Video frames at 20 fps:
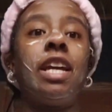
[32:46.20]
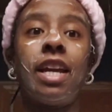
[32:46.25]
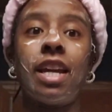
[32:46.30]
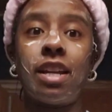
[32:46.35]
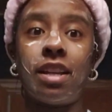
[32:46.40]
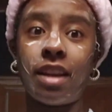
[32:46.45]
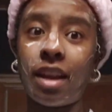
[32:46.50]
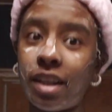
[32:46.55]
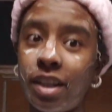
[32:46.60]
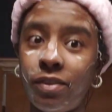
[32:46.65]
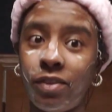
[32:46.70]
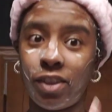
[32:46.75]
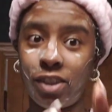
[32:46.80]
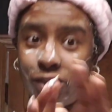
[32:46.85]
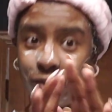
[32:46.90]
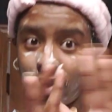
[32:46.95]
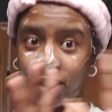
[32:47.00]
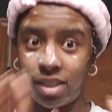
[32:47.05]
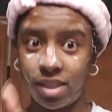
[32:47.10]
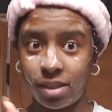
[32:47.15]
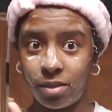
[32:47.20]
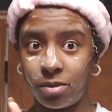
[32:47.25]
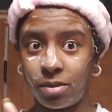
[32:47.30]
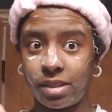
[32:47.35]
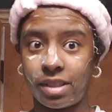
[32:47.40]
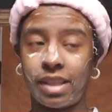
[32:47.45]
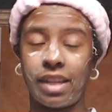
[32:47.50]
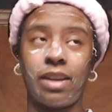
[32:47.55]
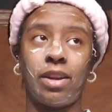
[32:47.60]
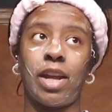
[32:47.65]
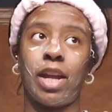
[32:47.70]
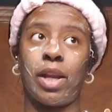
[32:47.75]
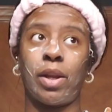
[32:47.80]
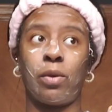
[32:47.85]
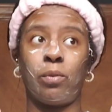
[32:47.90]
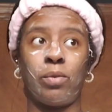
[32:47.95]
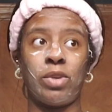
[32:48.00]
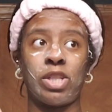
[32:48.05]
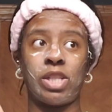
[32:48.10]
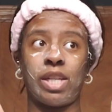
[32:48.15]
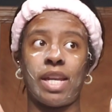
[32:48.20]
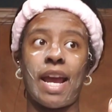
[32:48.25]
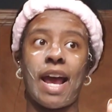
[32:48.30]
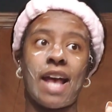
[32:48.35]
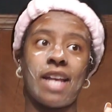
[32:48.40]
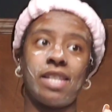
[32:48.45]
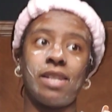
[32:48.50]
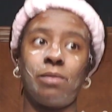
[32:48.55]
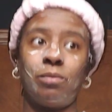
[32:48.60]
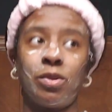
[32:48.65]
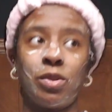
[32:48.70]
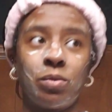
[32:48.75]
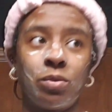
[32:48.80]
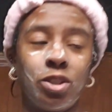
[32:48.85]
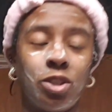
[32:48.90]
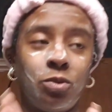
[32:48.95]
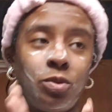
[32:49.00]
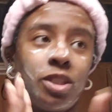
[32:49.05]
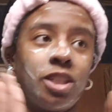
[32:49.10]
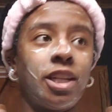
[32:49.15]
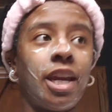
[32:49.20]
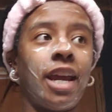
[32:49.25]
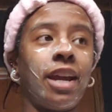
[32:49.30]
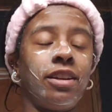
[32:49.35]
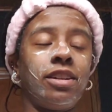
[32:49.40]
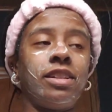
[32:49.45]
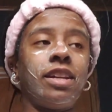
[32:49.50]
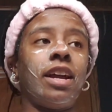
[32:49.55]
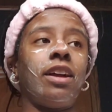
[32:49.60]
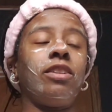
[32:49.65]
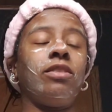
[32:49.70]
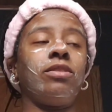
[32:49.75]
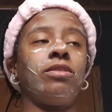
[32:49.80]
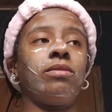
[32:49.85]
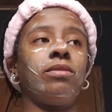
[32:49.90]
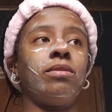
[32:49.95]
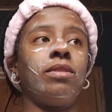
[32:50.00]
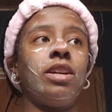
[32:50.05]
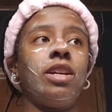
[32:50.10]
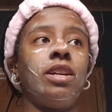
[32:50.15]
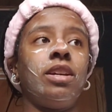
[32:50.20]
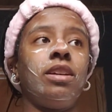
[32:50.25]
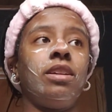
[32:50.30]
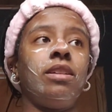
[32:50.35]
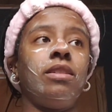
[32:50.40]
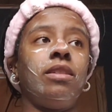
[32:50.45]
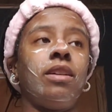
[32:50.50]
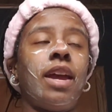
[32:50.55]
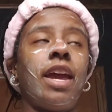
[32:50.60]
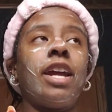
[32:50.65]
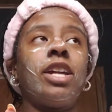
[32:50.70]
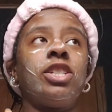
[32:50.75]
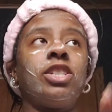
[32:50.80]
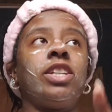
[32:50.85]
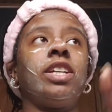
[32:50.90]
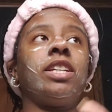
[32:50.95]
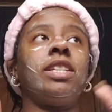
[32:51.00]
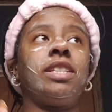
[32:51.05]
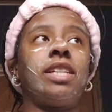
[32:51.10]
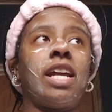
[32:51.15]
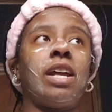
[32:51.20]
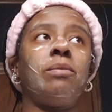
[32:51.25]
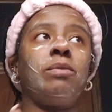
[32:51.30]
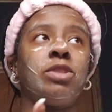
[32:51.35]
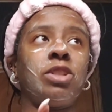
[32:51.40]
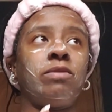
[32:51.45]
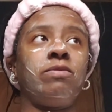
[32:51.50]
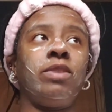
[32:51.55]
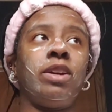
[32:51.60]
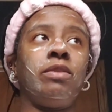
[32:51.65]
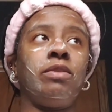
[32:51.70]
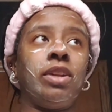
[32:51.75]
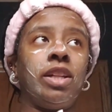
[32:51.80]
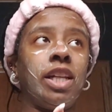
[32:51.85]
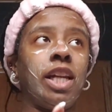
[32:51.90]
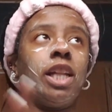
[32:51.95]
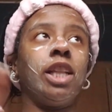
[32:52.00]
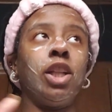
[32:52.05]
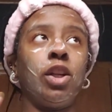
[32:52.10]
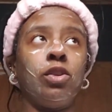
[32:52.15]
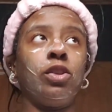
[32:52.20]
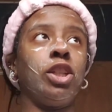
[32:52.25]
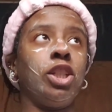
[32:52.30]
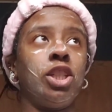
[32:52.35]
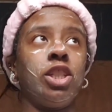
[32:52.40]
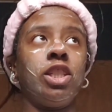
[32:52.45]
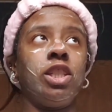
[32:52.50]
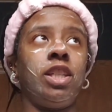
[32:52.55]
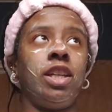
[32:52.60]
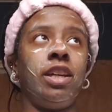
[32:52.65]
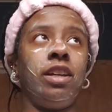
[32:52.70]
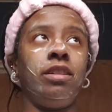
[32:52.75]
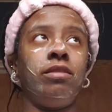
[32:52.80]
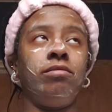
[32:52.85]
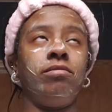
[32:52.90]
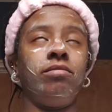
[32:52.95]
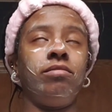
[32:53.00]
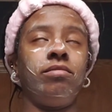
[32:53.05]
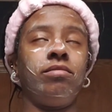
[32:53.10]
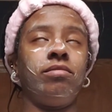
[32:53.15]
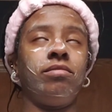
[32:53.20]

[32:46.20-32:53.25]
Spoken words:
again, not even addressing what they had originally asked them, which was which handshake style was your favorite. They literally just said,